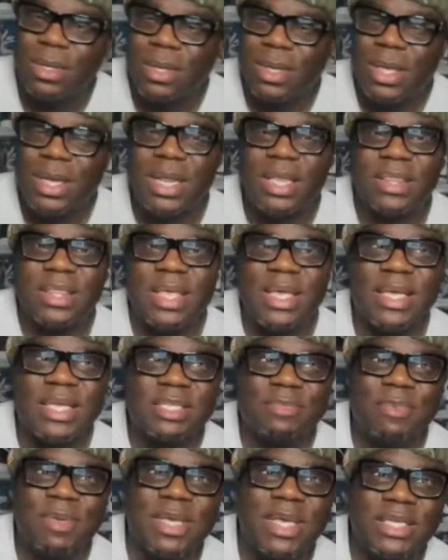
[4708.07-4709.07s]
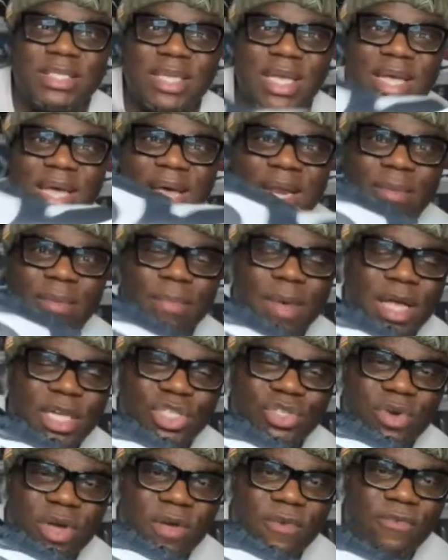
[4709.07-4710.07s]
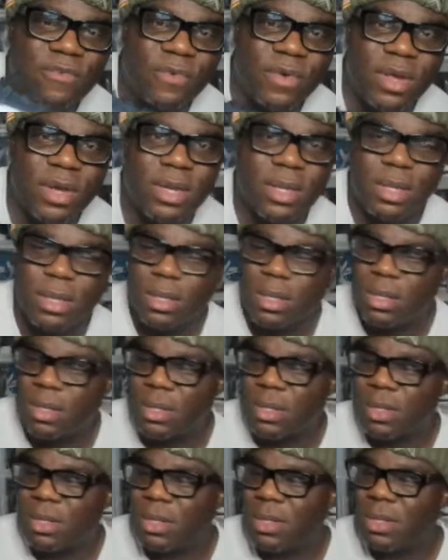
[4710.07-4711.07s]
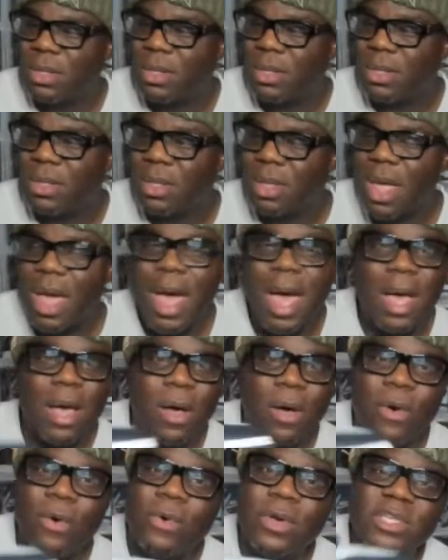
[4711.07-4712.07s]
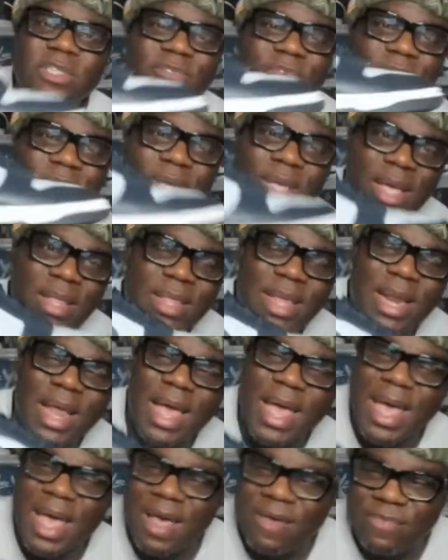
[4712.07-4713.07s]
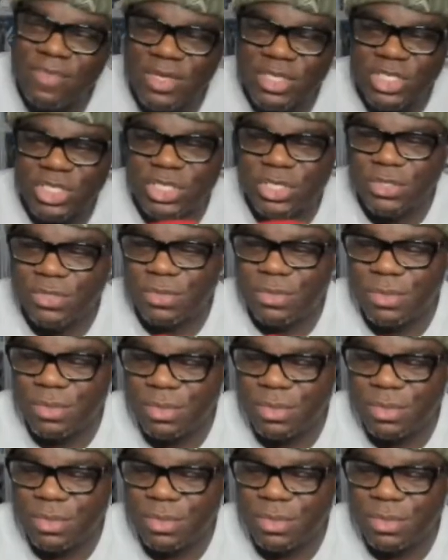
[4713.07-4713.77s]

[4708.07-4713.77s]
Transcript: And I think it's because I got in my drop front. I always forget that I have this shoe.